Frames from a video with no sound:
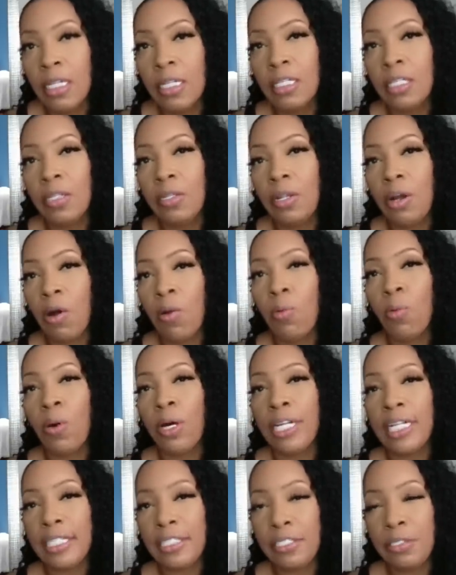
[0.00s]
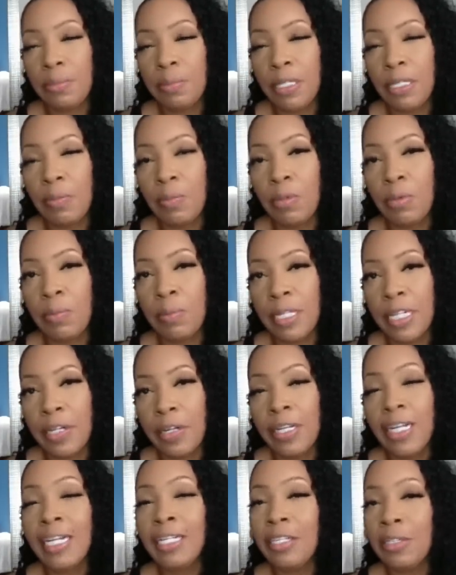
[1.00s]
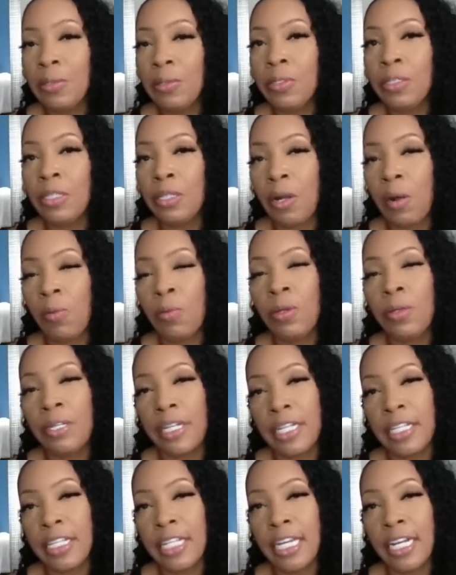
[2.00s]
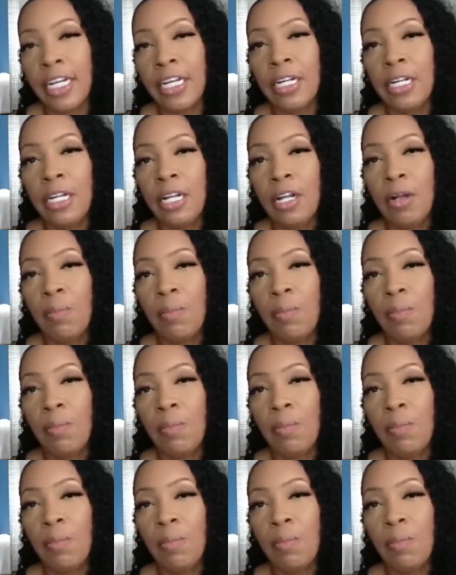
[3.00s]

you know, wanting to be premiered and you, you know, we'll get there,